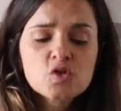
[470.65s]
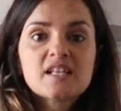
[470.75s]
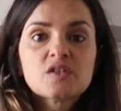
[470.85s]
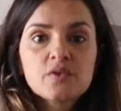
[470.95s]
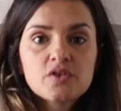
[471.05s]

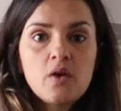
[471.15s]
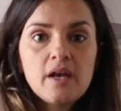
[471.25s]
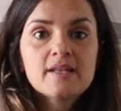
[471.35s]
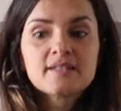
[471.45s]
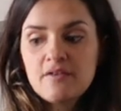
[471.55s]
This was
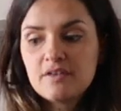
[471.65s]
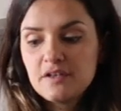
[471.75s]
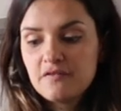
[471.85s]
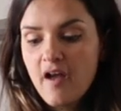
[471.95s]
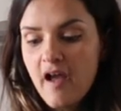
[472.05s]
only
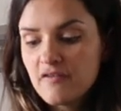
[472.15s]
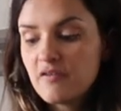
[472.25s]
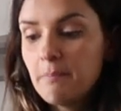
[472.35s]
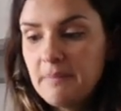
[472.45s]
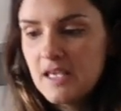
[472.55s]

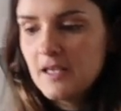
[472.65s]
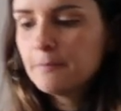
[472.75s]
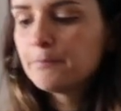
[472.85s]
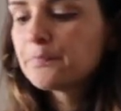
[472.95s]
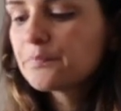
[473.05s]
75p.